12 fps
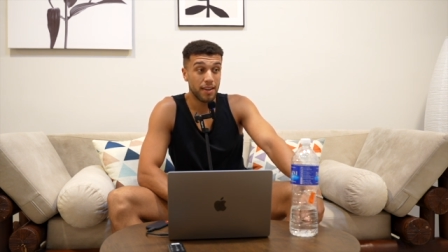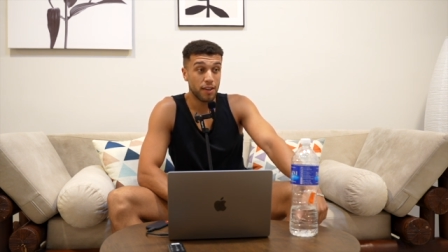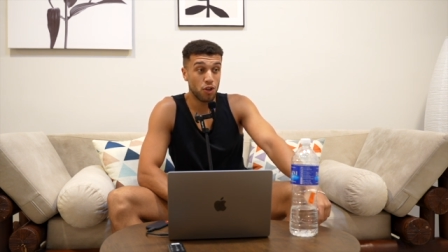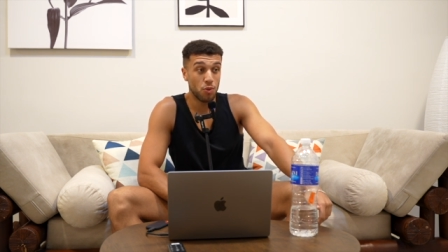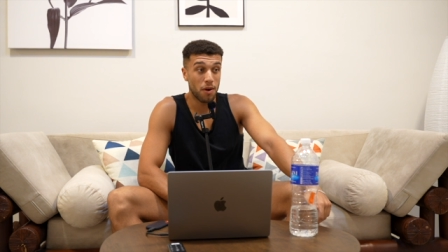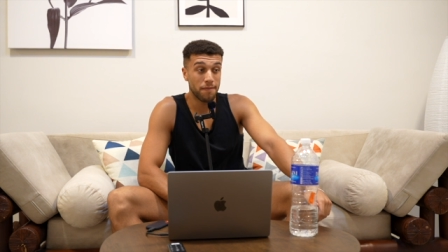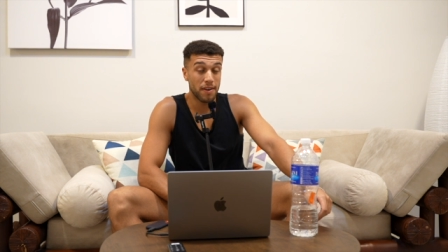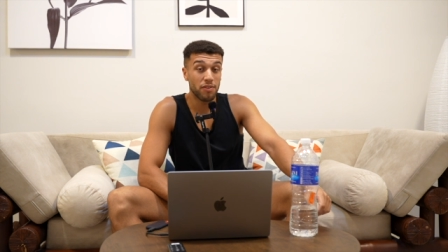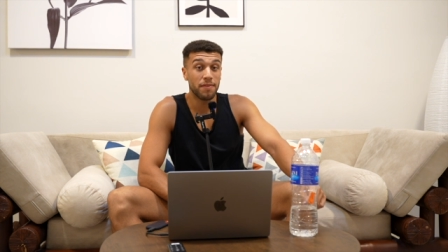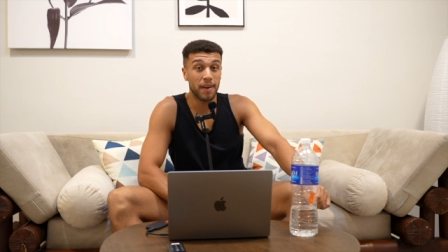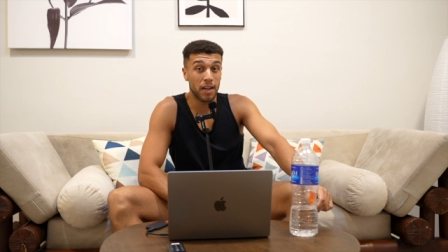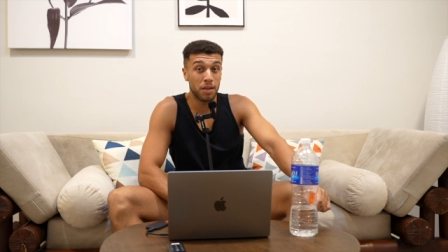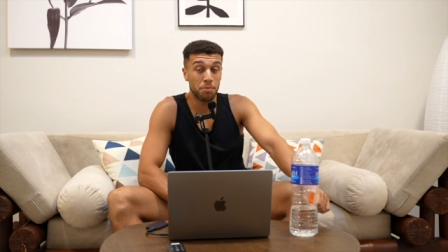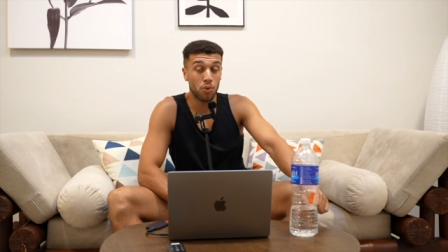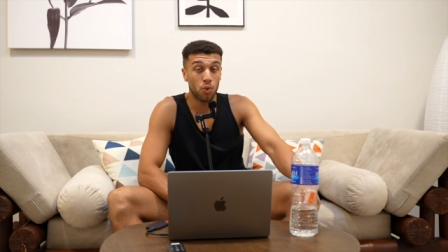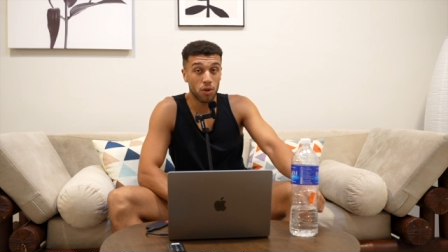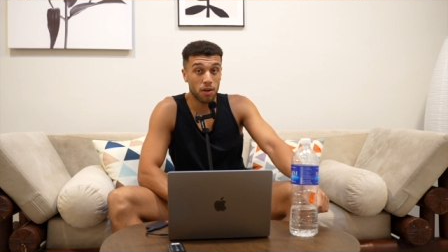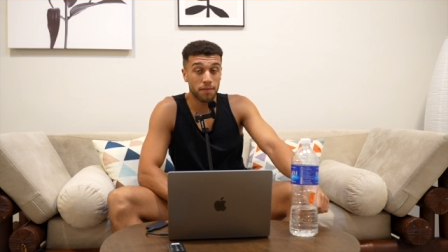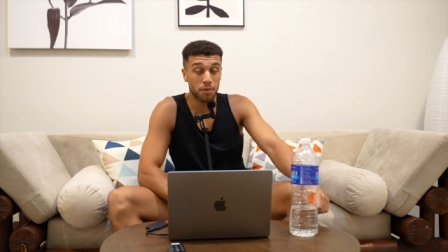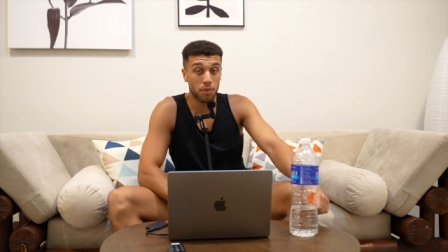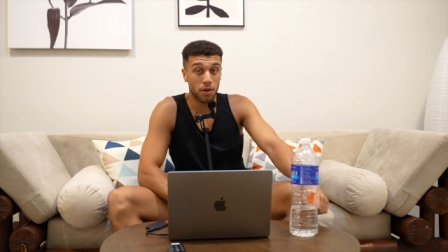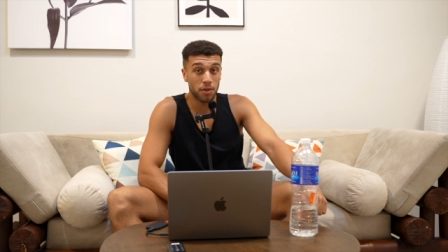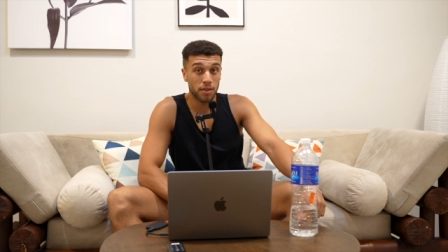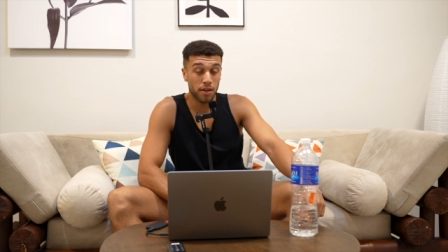you are very valuable all over the
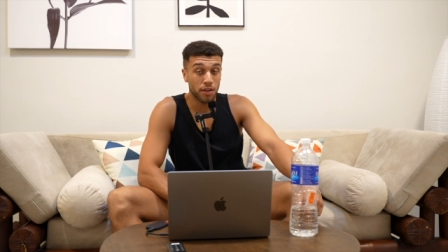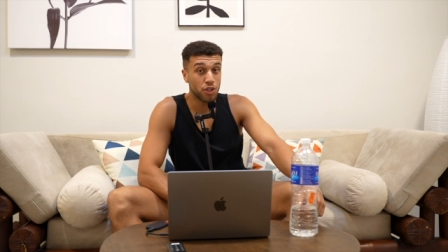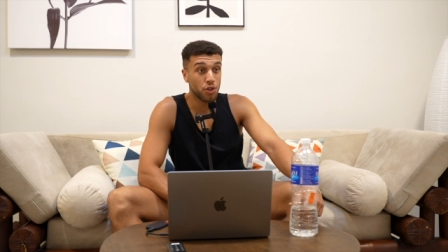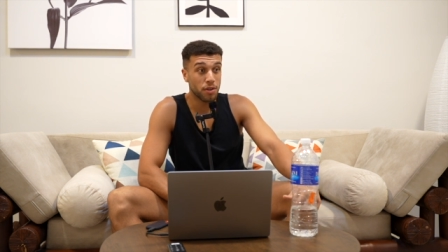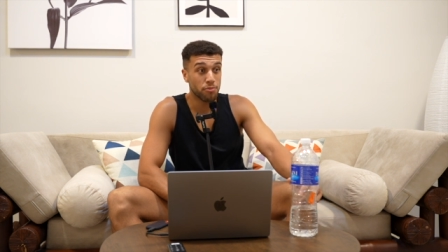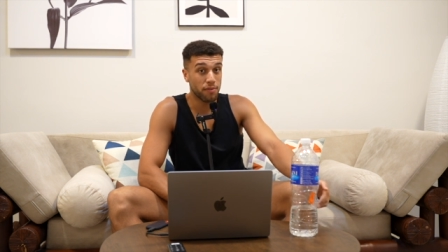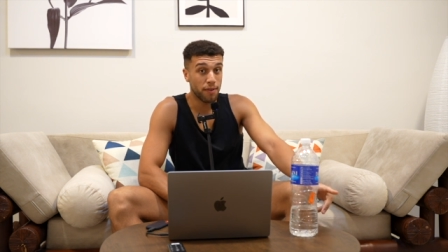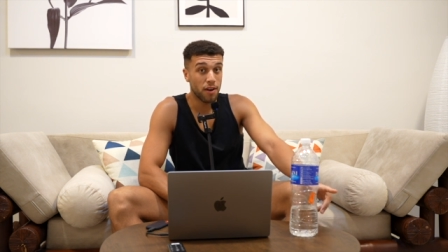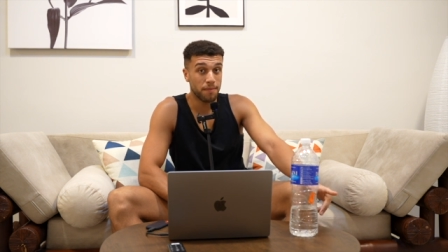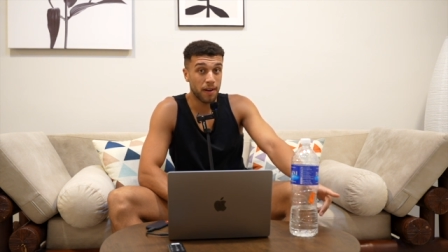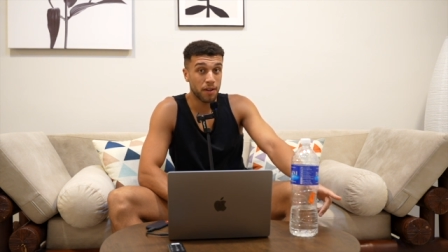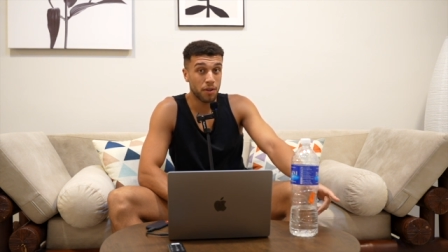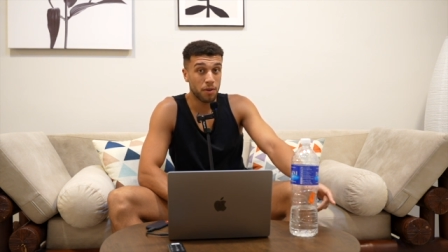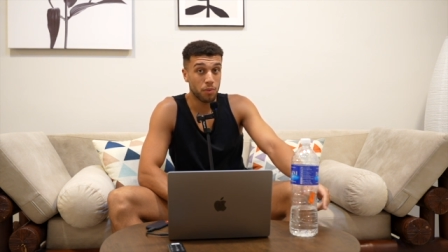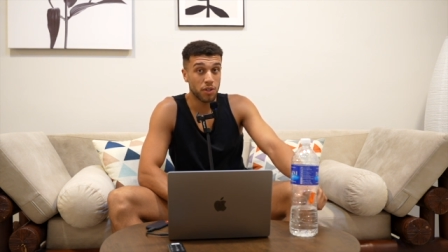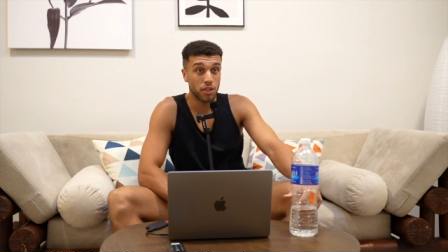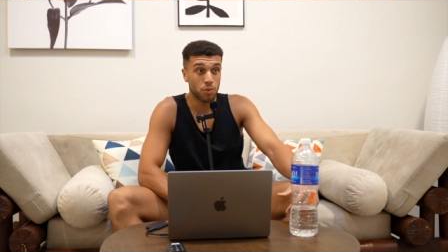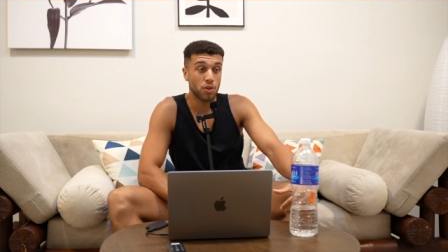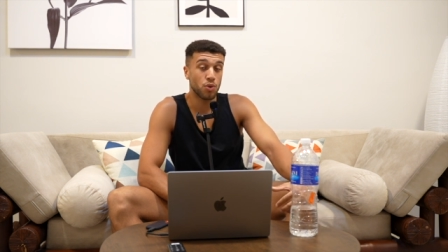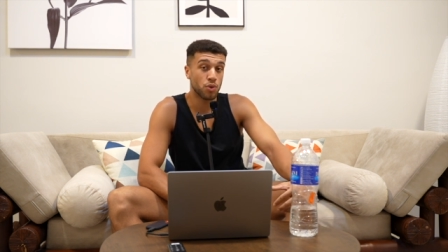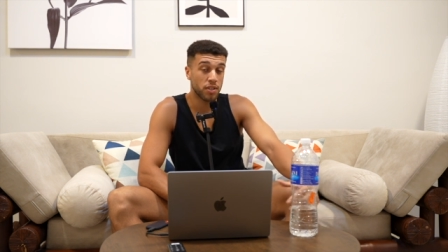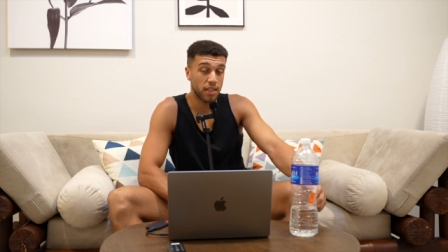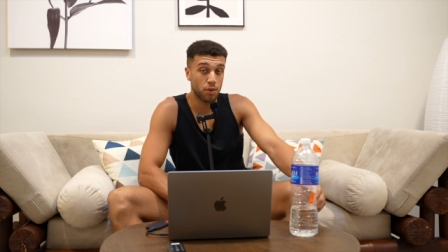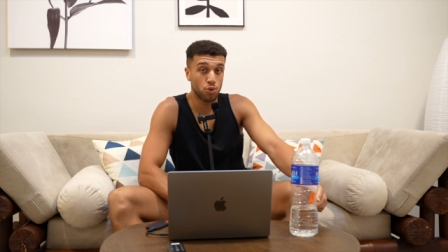world. As long as you can provide value, which is what your
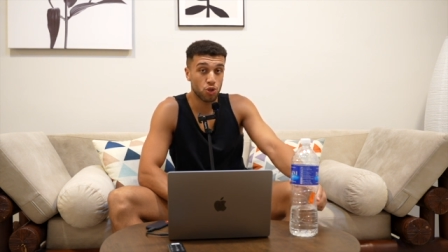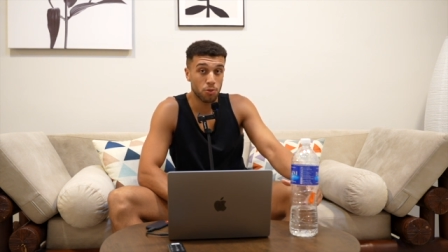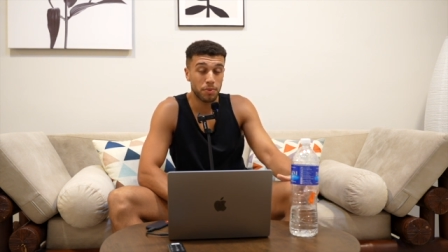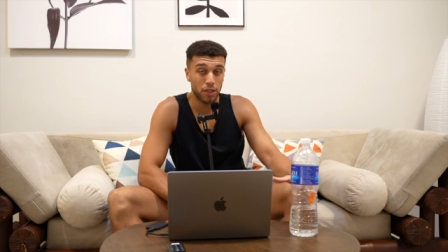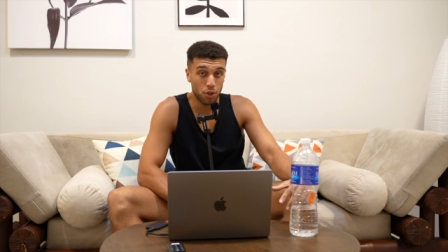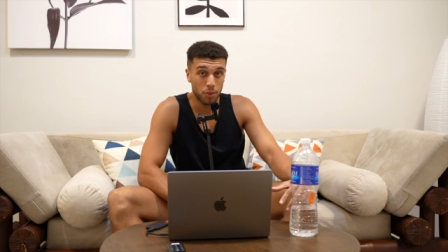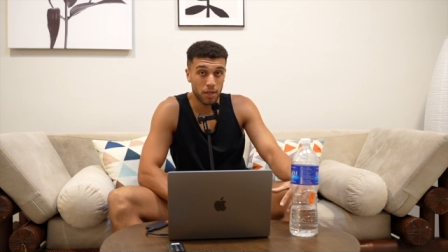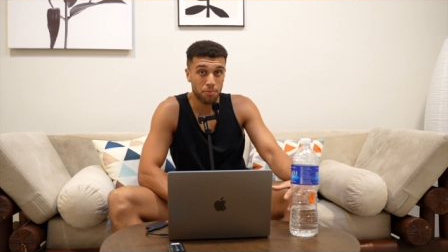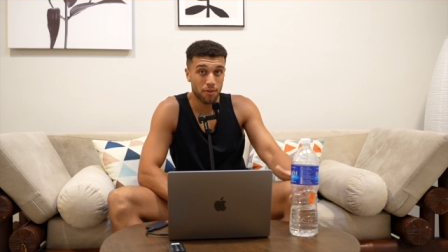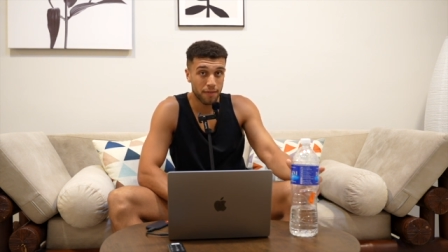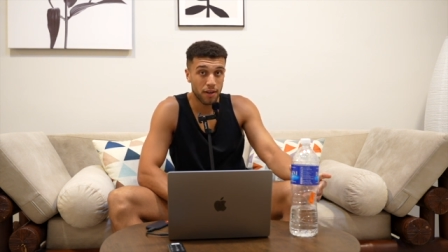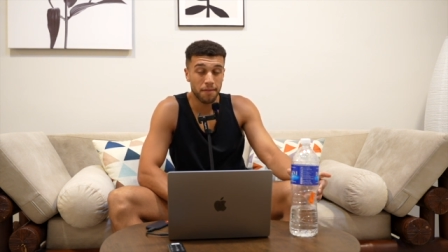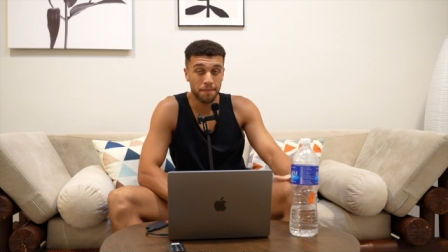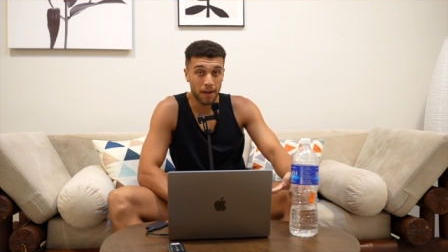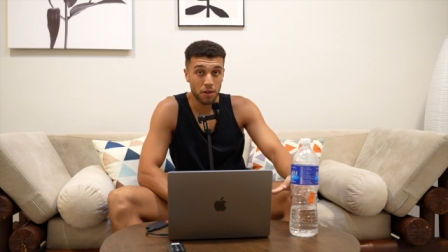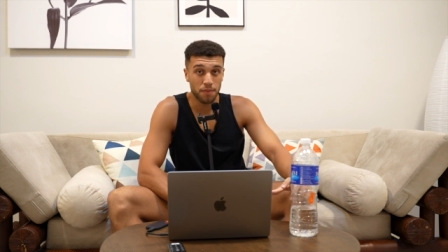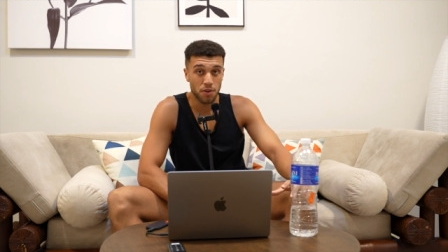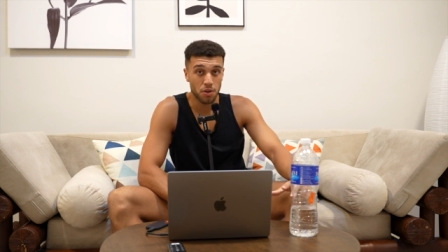skill should be doing, providing value for